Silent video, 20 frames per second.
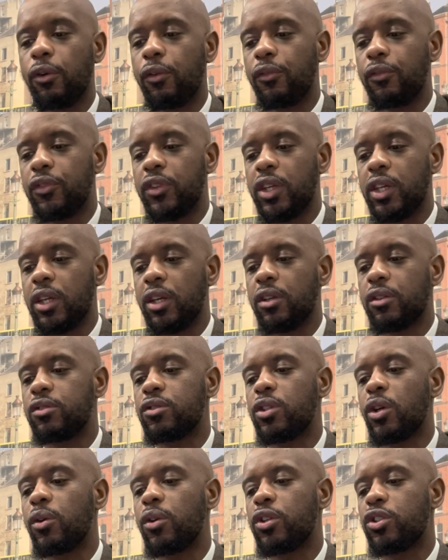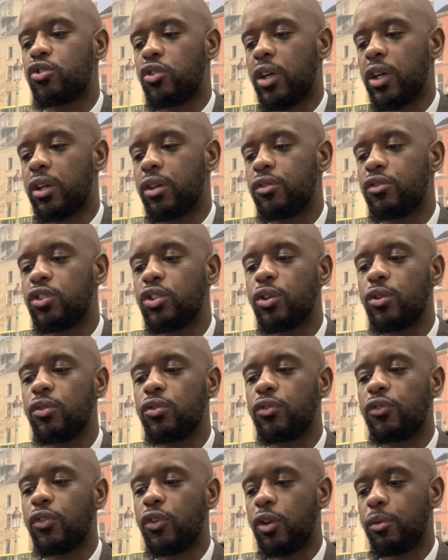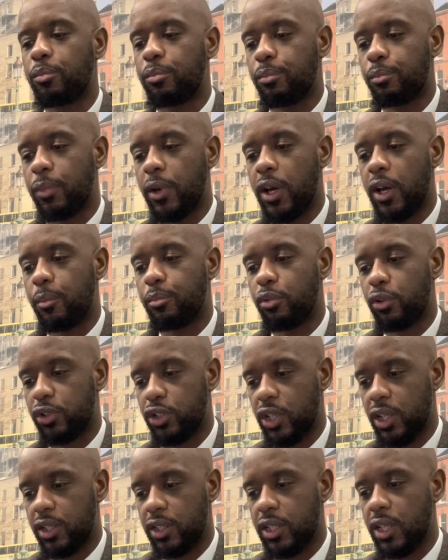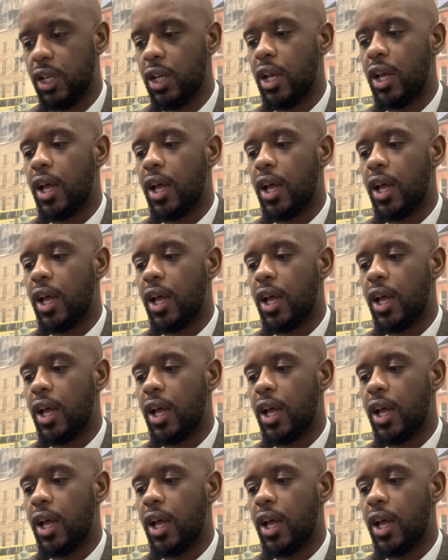of the solar trackers used for the project,